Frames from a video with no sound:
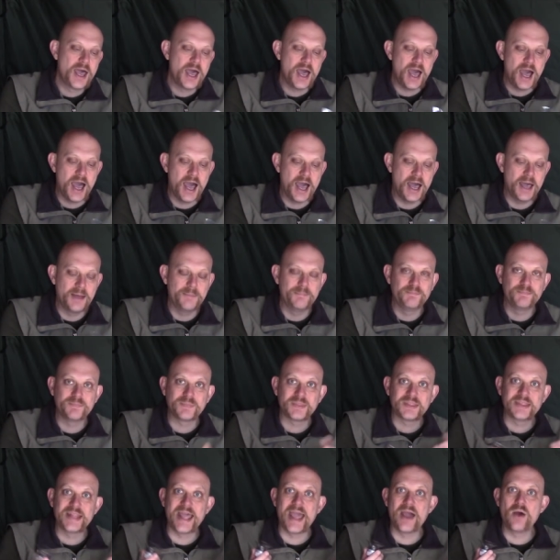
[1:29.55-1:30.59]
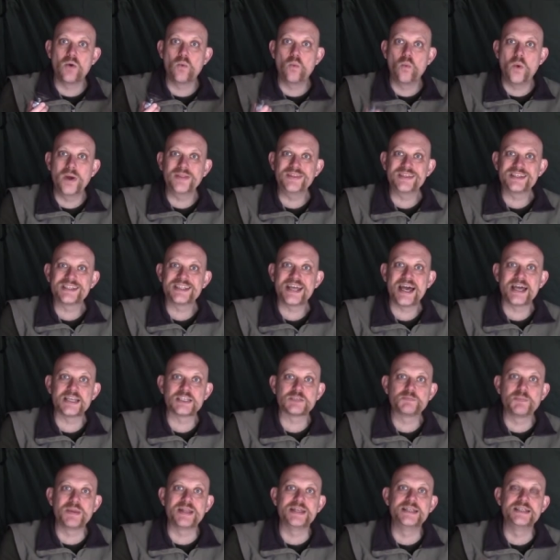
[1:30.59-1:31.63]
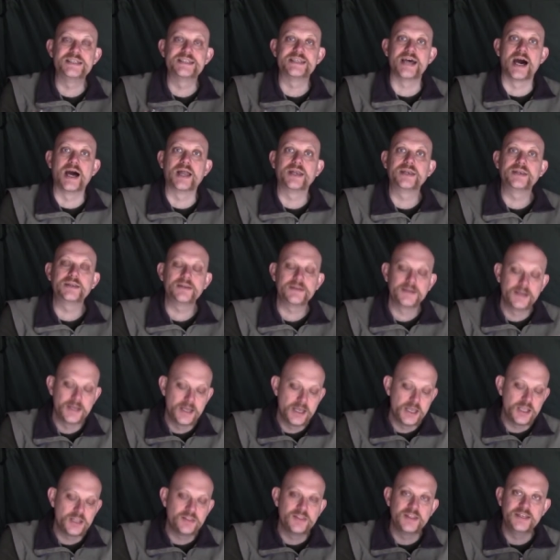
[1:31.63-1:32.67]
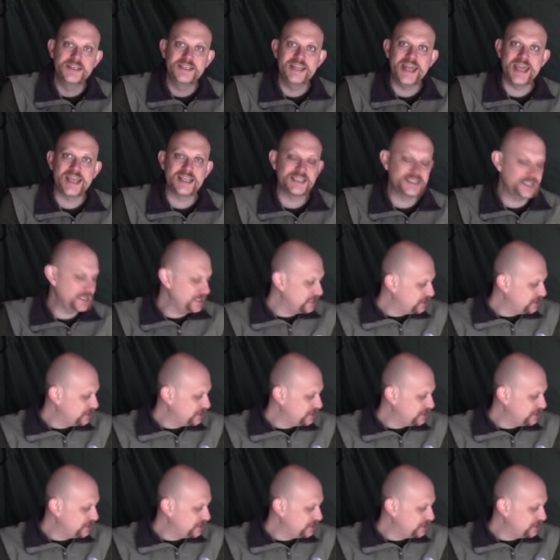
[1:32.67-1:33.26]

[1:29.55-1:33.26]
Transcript: Um, now once that's been done, the next thing